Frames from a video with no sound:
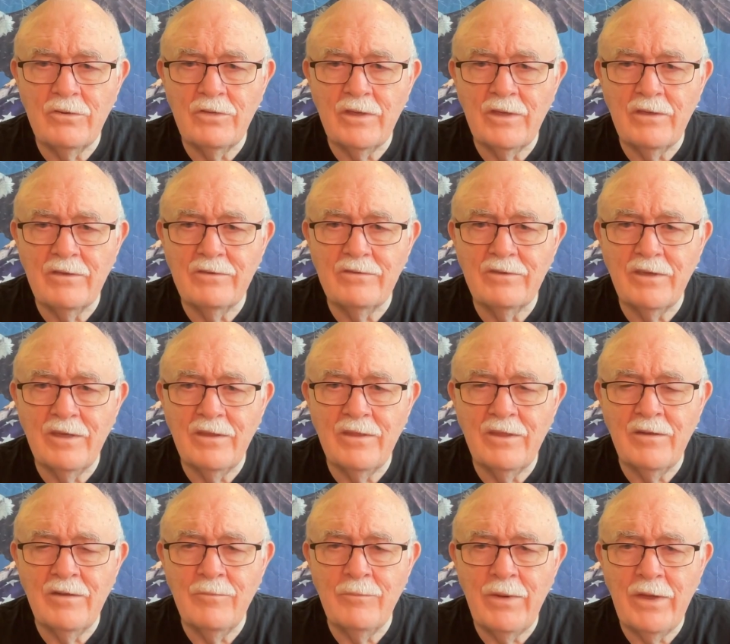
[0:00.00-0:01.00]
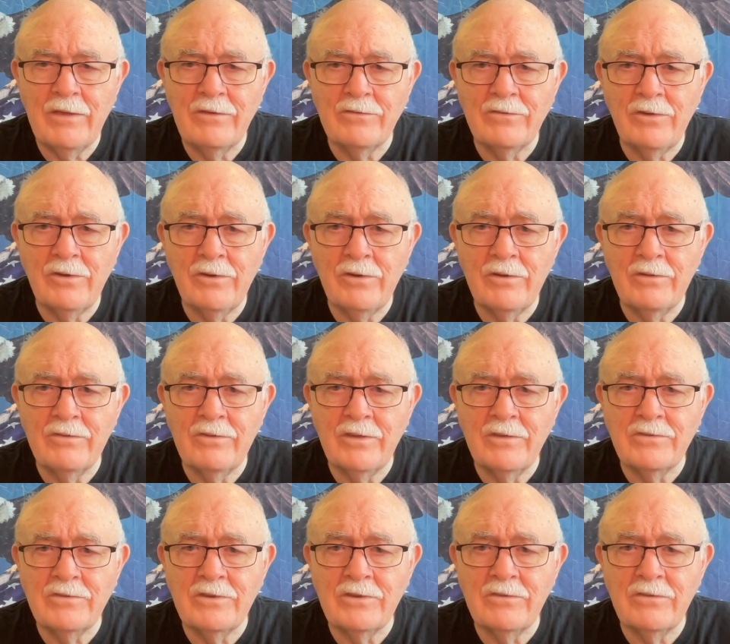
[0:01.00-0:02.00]
is, and then base our
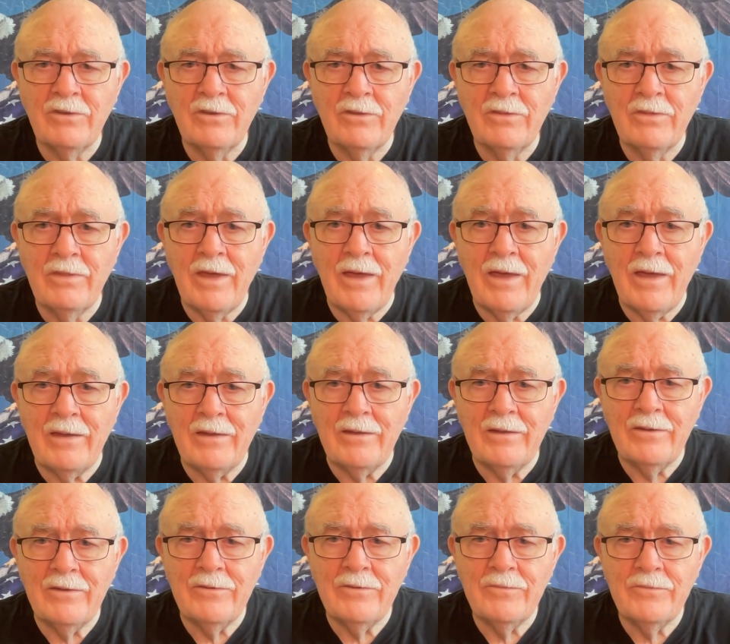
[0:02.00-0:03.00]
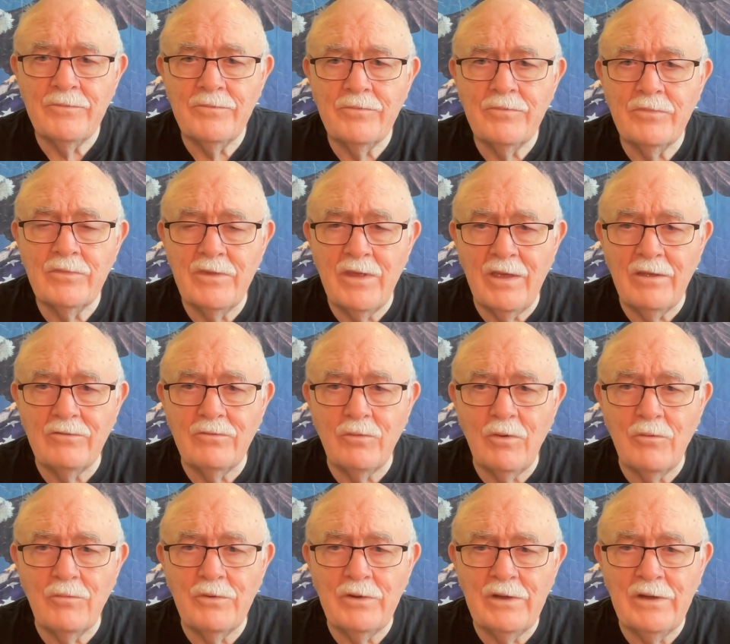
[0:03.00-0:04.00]
decisions on that. That's
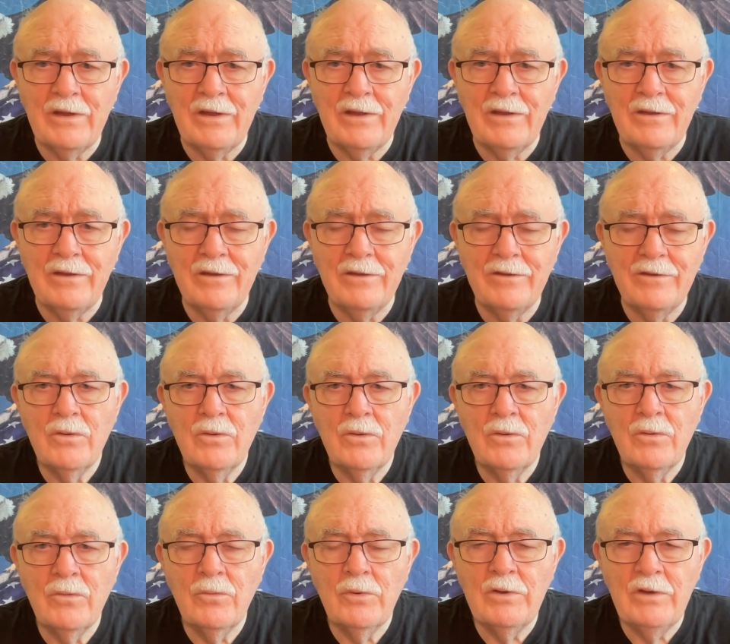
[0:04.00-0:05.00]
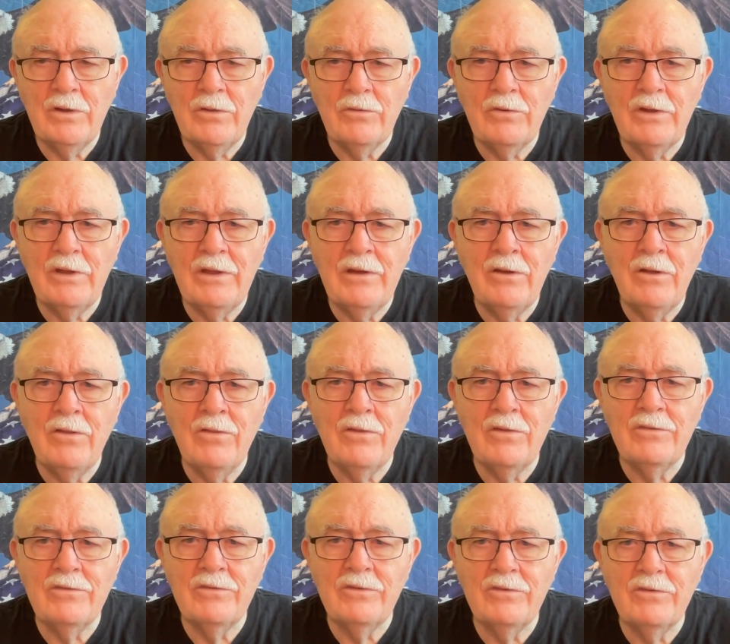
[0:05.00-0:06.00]
what we need. We don't need all
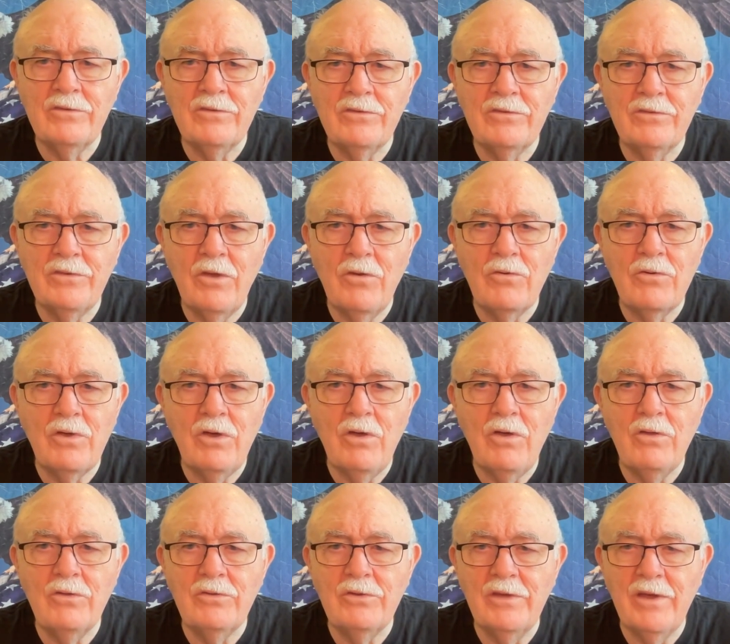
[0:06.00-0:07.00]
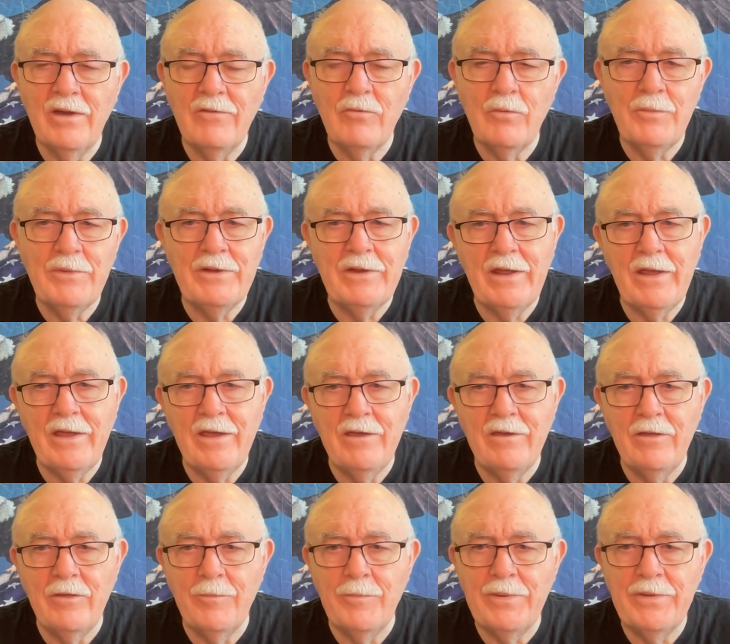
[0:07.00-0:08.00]
this so-called government
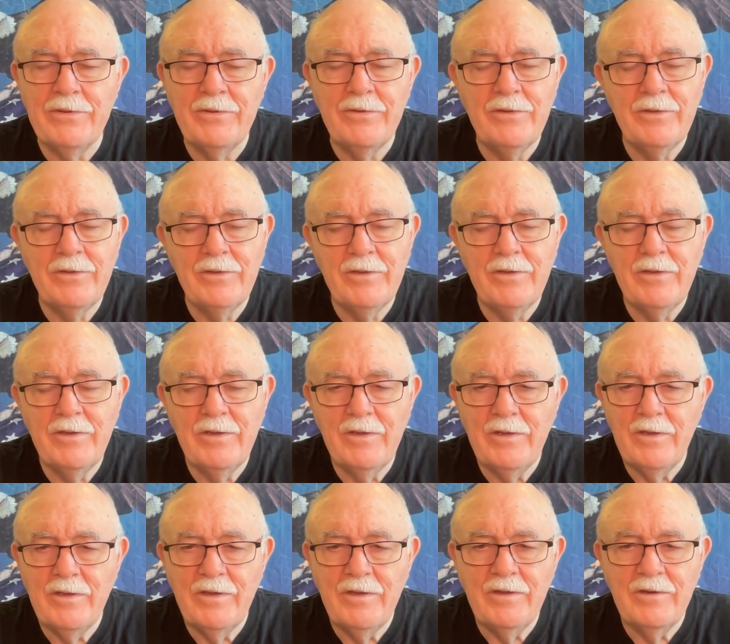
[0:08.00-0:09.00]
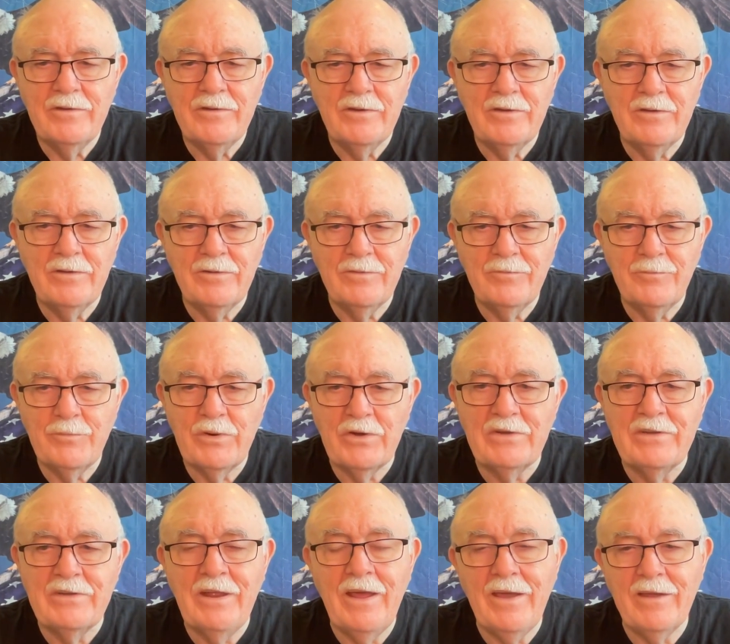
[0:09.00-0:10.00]
help to
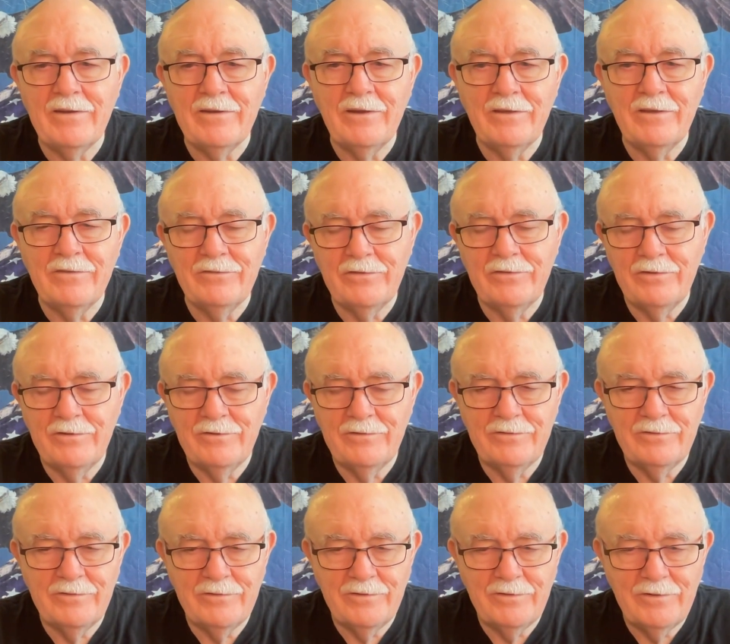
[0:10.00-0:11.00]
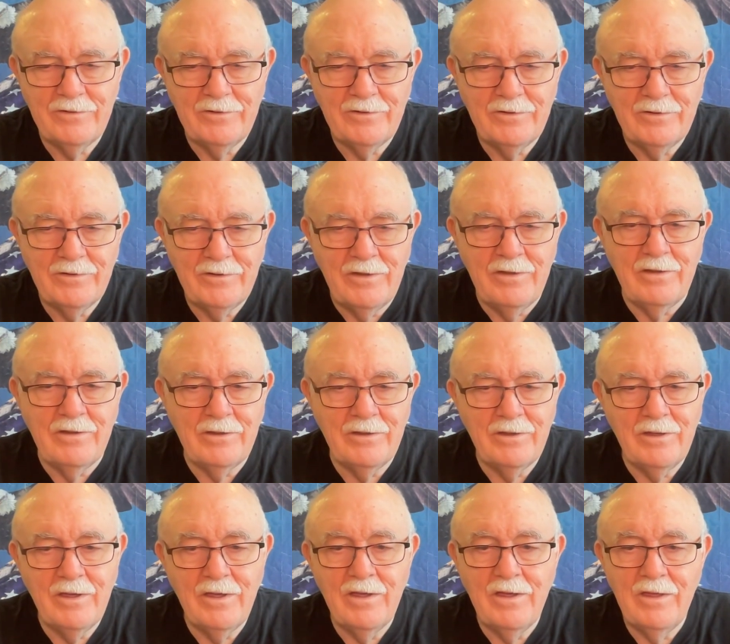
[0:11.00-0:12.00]
protect us.
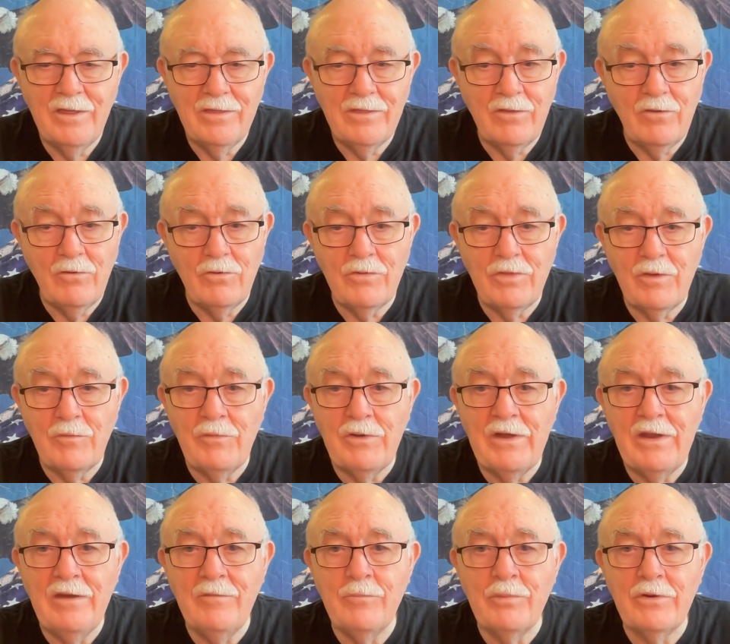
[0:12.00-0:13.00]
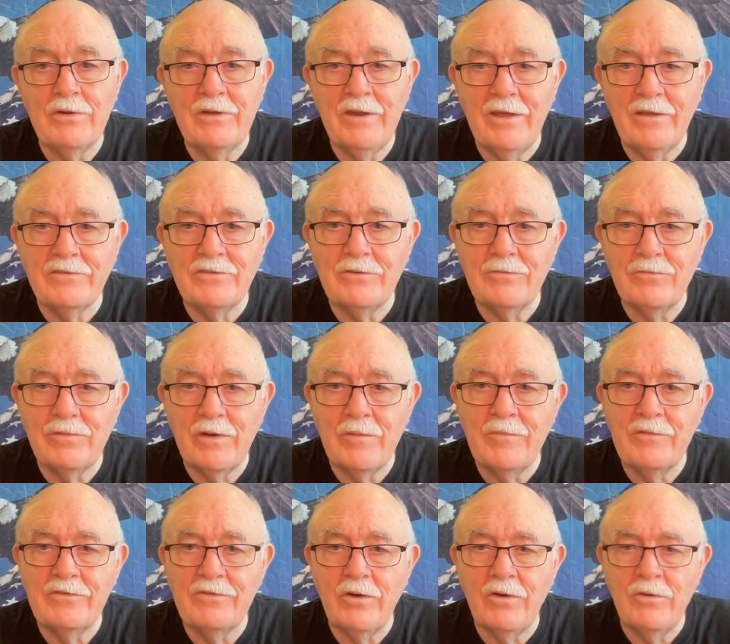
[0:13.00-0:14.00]
The only thing we need protection from
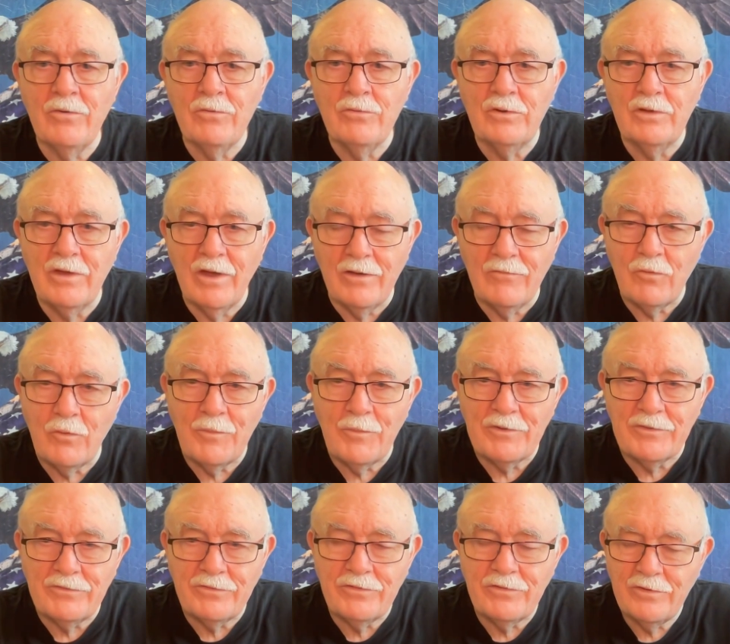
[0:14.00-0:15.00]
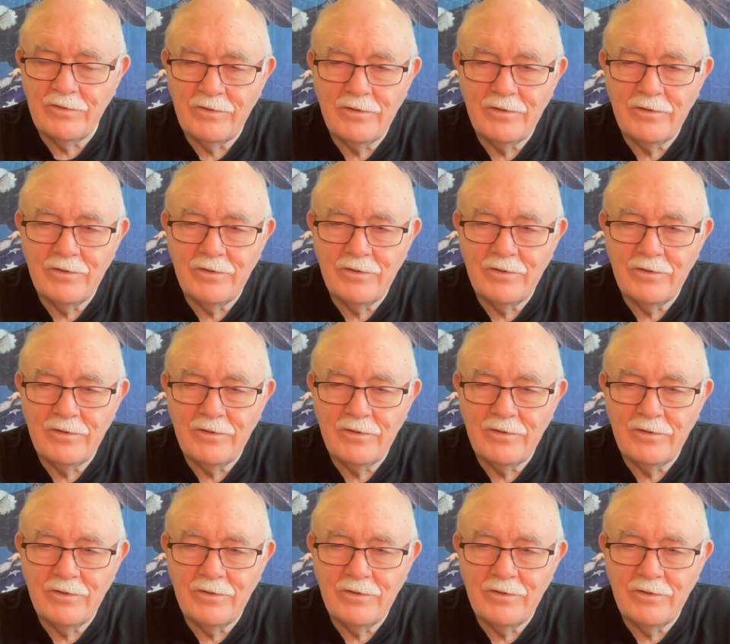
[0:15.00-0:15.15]
is our own governments.